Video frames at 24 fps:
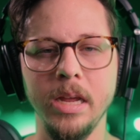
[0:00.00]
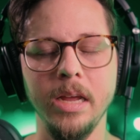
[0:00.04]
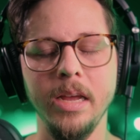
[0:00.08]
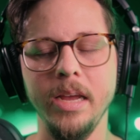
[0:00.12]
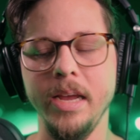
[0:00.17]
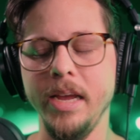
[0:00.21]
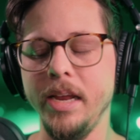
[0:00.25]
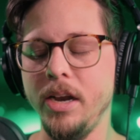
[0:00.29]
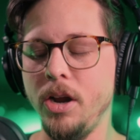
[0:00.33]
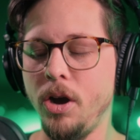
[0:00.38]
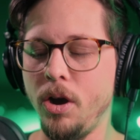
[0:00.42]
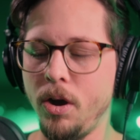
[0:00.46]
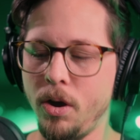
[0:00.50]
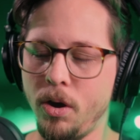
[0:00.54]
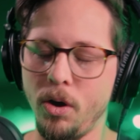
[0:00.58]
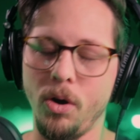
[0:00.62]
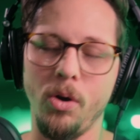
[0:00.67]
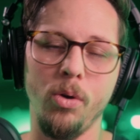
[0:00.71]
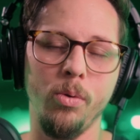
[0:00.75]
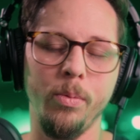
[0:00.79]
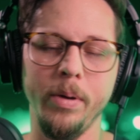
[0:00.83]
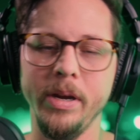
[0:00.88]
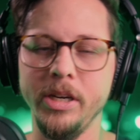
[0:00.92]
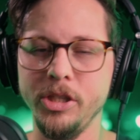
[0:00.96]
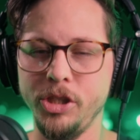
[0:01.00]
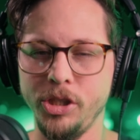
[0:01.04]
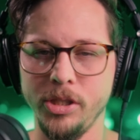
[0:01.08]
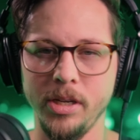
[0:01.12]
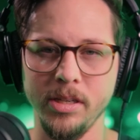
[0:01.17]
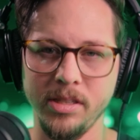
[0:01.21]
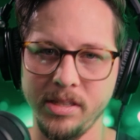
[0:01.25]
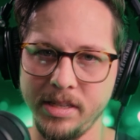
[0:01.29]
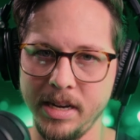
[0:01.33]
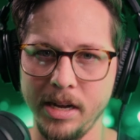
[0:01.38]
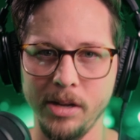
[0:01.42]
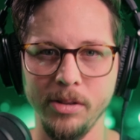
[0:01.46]
It always
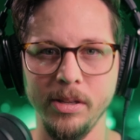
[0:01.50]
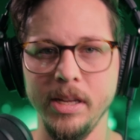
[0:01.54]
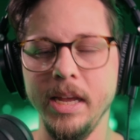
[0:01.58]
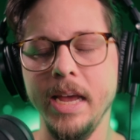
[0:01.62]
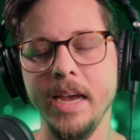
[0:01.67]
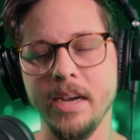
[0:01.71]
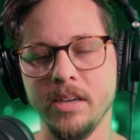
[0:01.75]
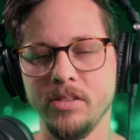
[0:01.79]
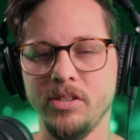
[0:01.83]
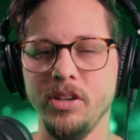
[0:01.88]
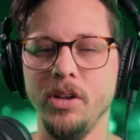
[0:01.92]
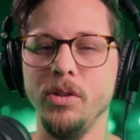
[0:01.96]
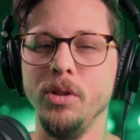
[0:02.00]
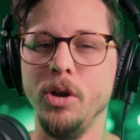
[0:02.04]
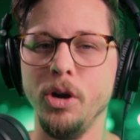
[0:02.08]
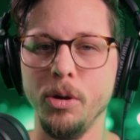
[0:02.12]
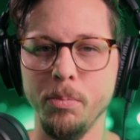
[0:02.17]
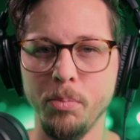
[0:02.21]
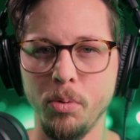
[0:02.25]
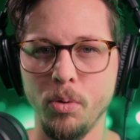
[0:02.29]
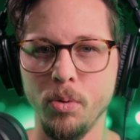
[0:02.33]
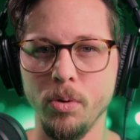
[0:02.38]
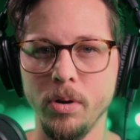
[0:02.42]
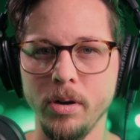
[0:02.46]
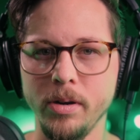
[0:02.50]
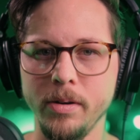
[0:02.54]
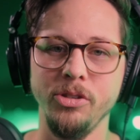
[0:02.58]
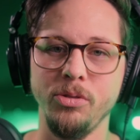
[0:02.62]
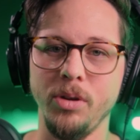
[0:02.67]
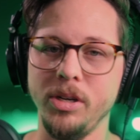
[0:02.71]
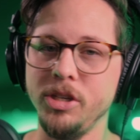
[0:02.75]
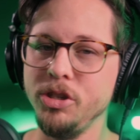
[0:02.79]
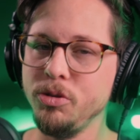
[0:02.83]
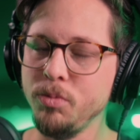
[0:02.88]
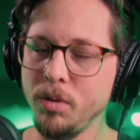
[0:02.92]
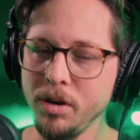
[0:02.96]
shuts down the XLR port. So I
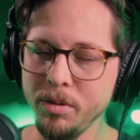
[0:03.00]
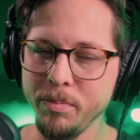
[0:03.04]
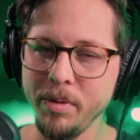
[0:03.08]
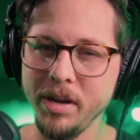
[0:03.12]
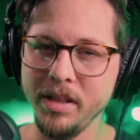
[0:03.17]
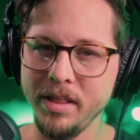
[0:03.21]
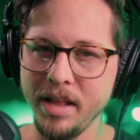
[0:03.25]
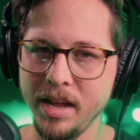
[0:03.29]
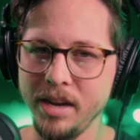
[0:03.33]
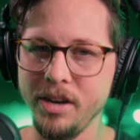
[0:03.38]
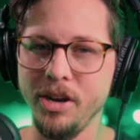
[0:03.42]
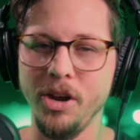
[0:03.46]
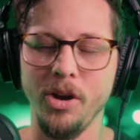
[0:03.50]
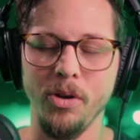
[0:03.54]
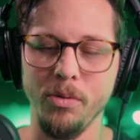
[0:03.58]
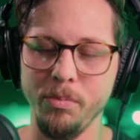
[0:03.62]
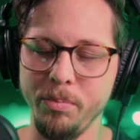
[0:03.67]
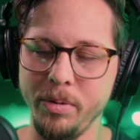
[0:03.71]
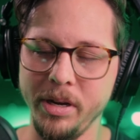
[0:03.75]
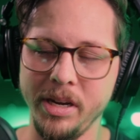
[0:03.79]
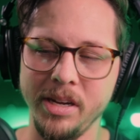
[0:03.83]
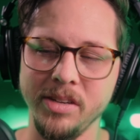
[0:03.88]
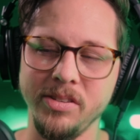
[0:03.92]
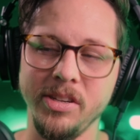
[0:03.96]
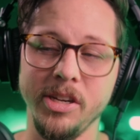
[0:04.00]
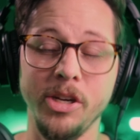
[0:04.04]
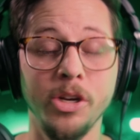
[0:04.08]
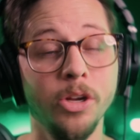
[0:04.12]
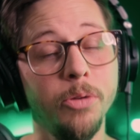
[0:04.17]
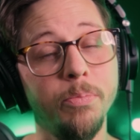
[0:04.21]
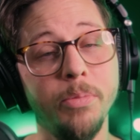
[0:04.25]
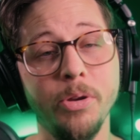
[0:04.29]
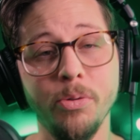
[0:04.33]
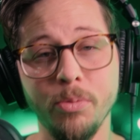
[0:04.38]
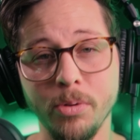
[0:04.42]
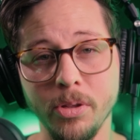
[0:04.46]
just want to make that known because it could
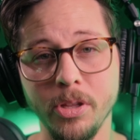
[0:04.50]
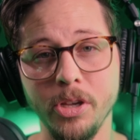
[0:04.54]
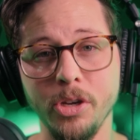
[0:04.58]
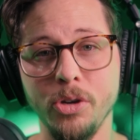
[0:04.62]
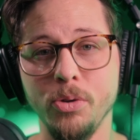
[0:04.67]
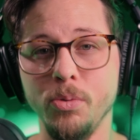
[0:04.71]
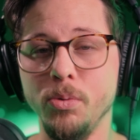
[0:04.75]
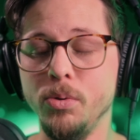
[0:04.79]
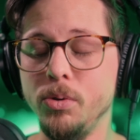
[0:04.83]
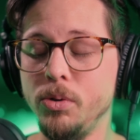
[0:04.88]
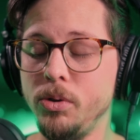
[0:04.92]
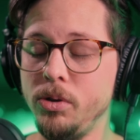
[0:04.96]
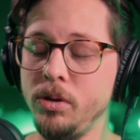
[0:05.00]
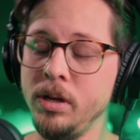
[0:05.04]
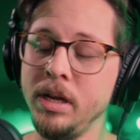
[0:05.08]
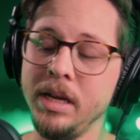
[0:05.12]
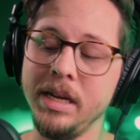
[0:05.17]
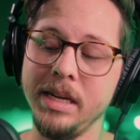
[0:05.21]
be really cool